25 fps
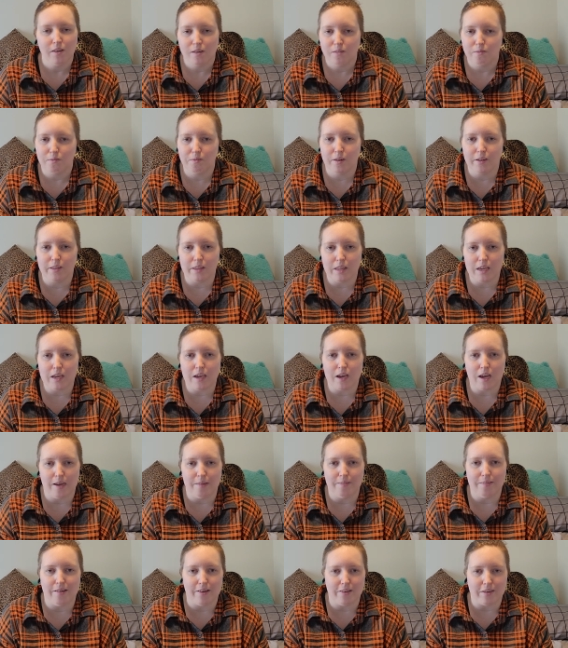really
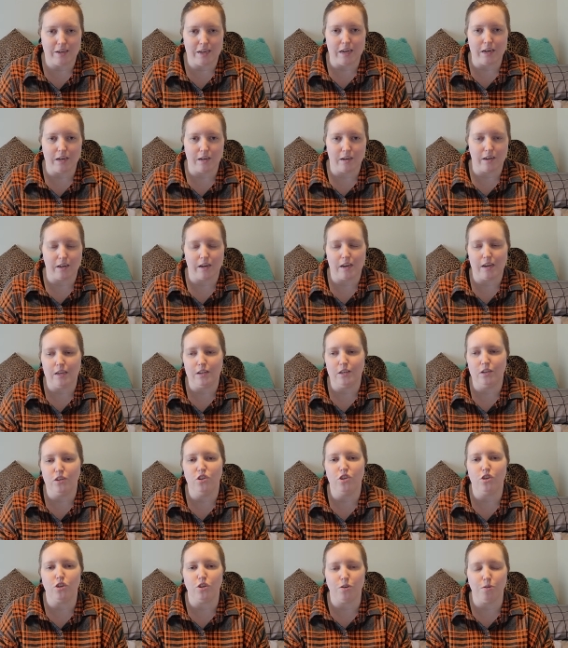come out here
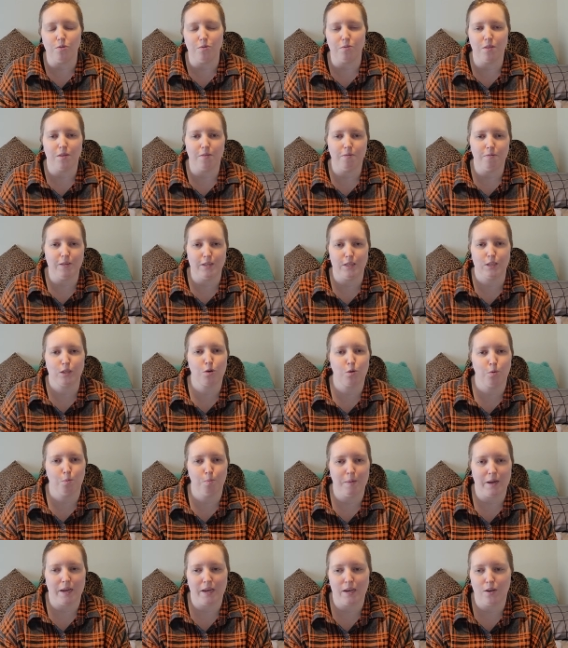and do the physical
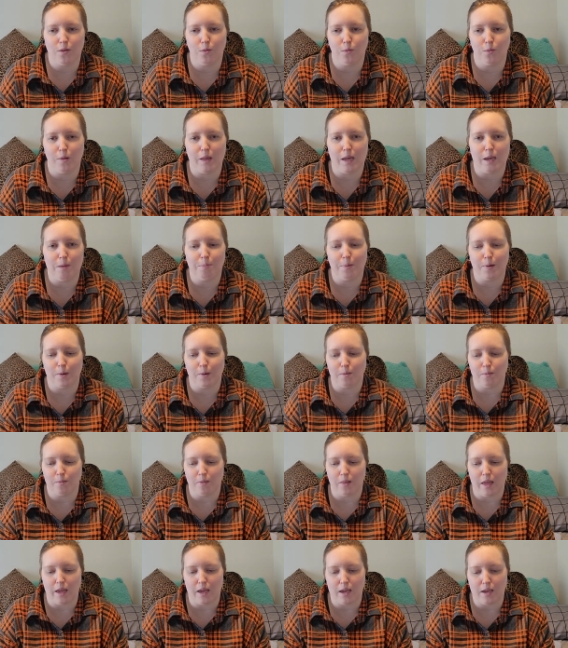manual labor
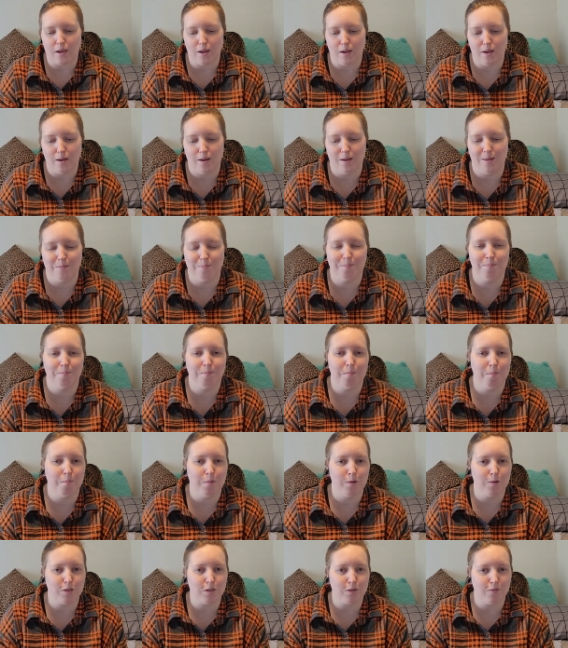like
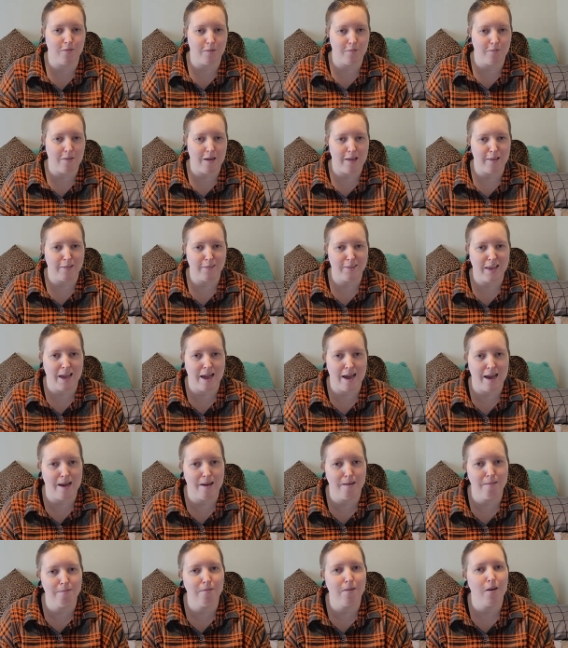most of us
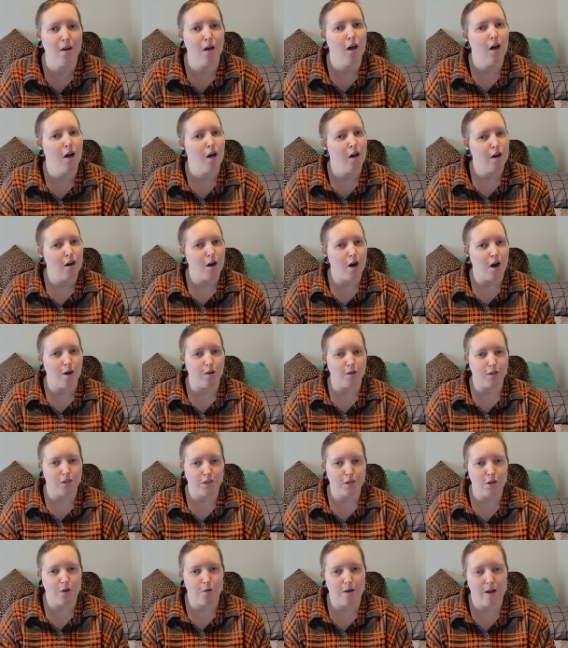have.
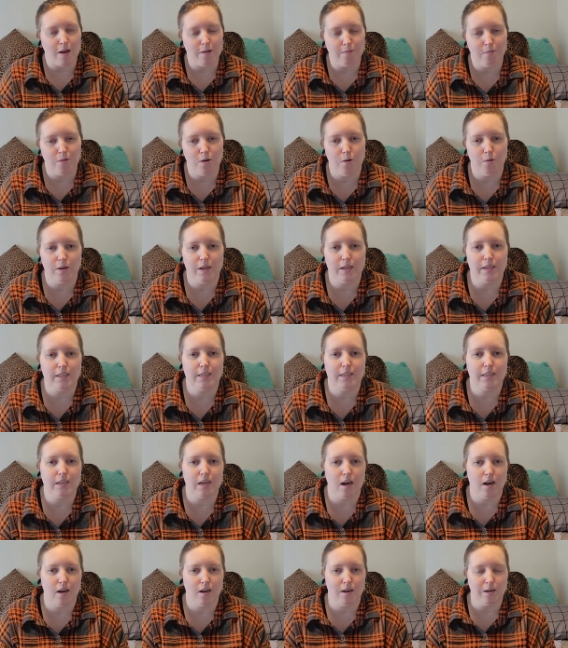Also, I've noticed
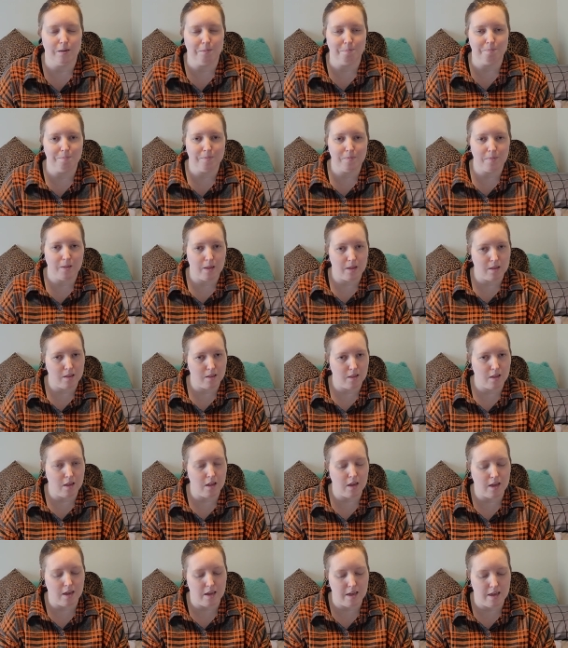
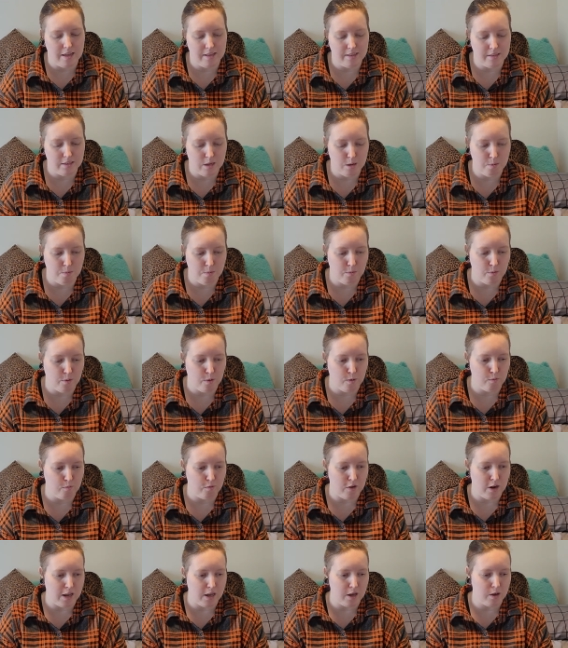in some of her
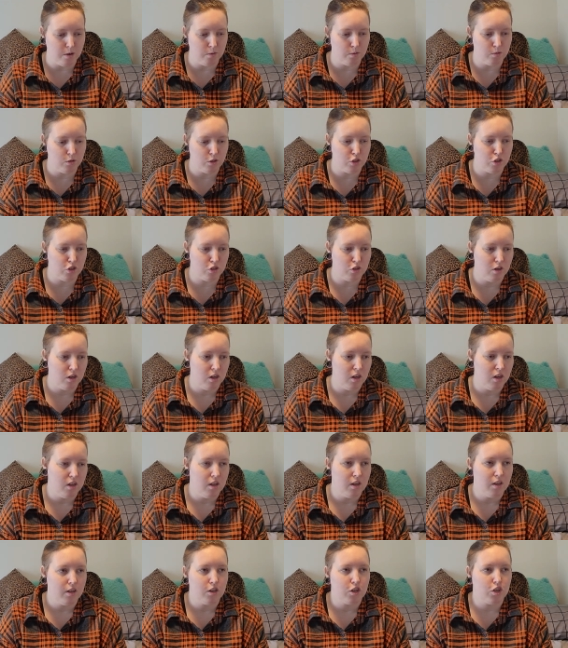videos,
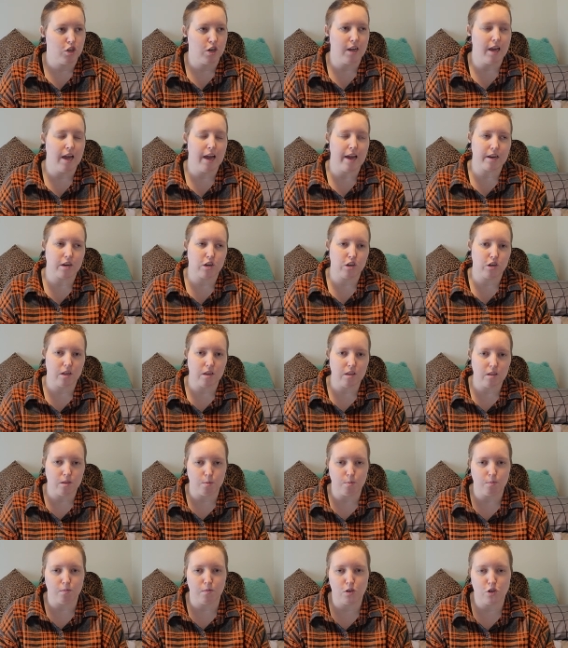she actually
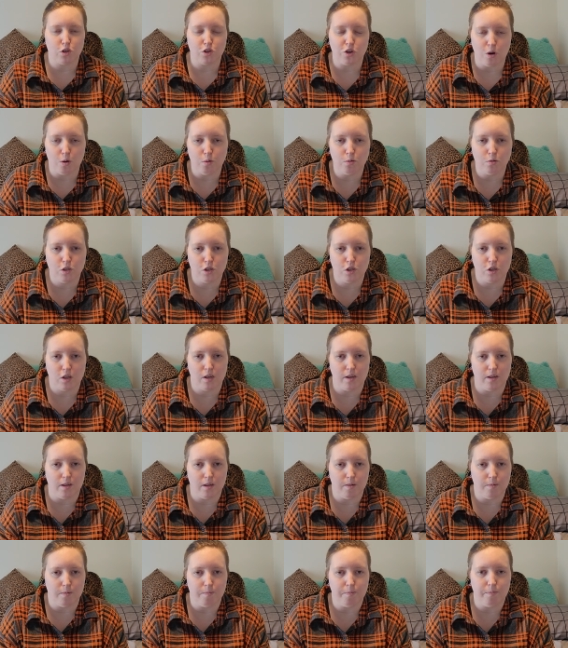shows
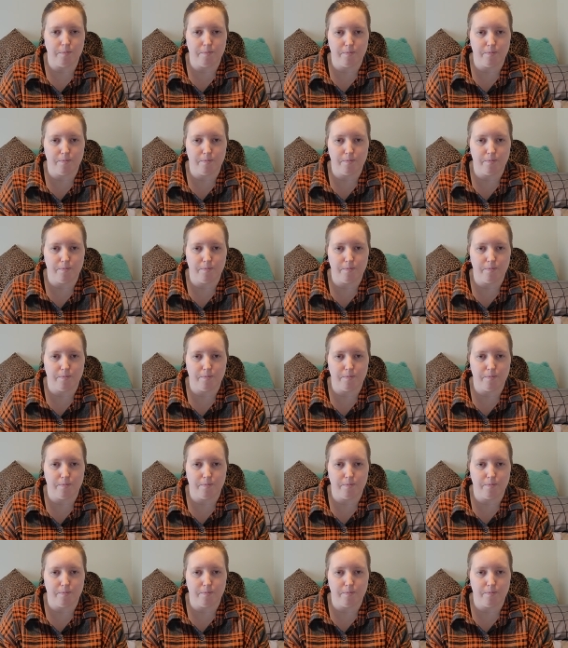the